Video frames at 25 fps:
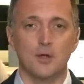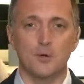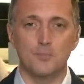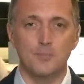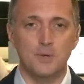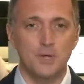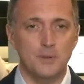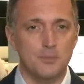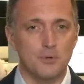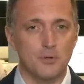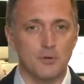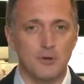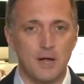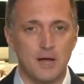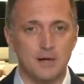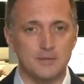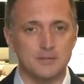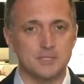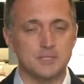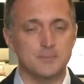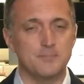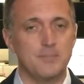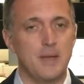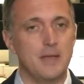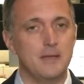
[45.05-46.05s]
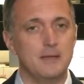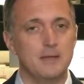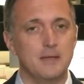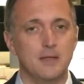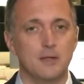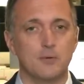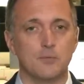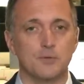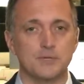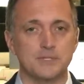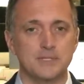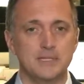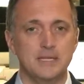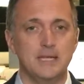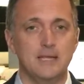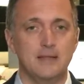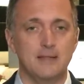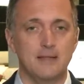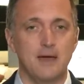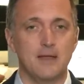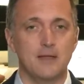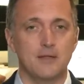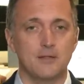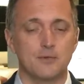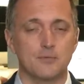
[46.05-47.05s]
People are out spending. We're
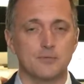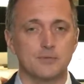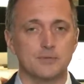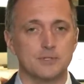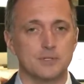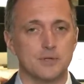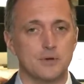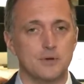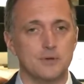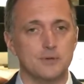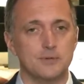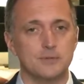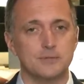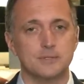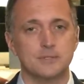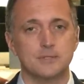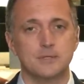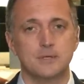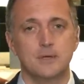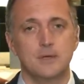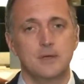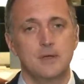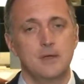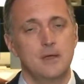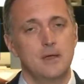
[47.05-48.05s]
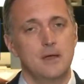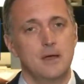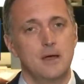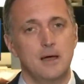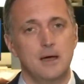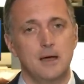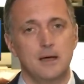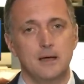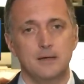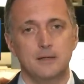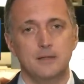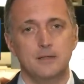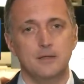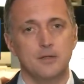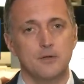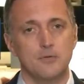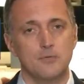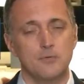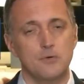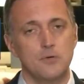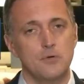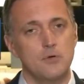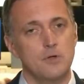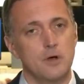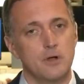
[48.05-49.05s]
seeing that in the results.
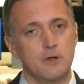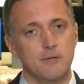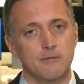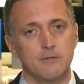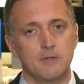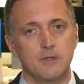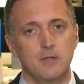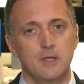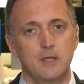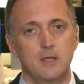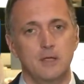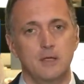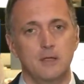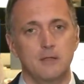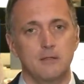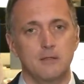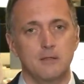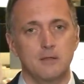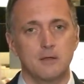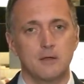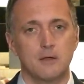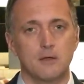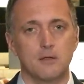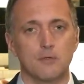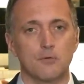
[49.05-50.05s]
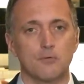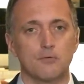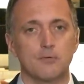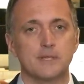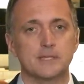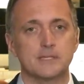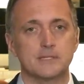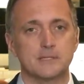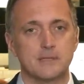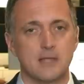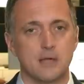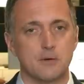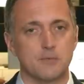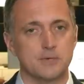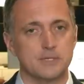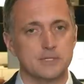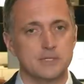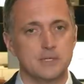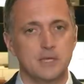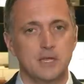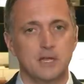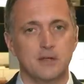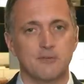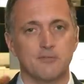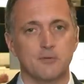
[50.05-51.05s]
None of the risks that we're
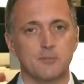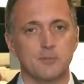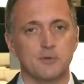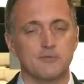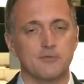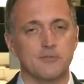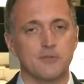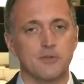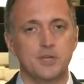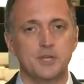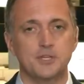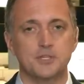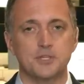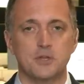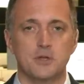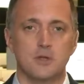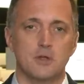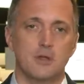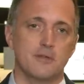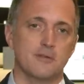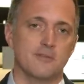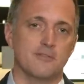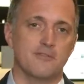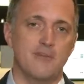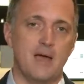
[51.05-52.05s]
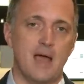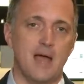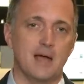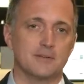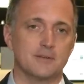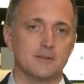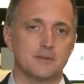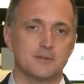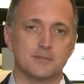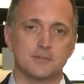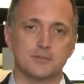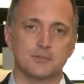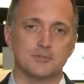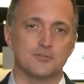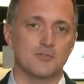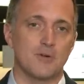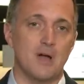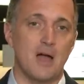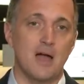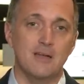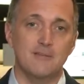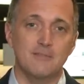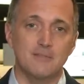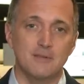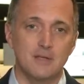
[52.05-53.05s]
seeing from inflation and other factors are
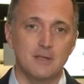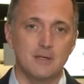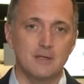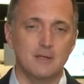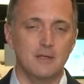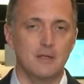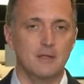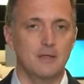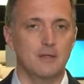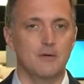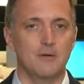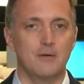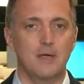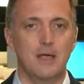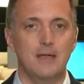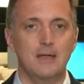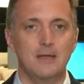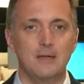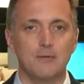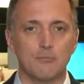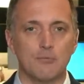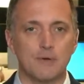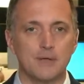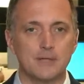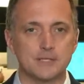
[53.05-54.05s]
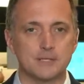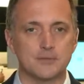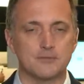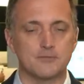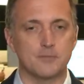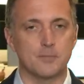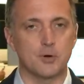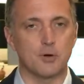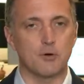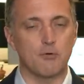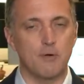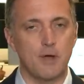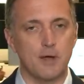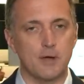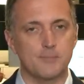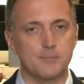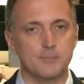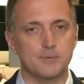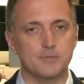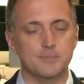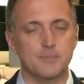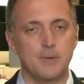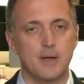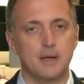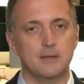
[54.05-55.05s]
driving any risks from a credit
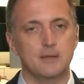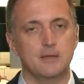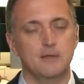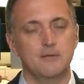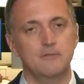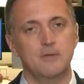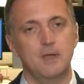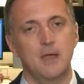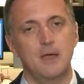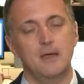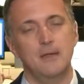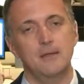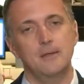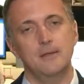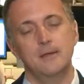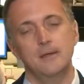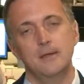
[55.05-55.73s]
perspective yet.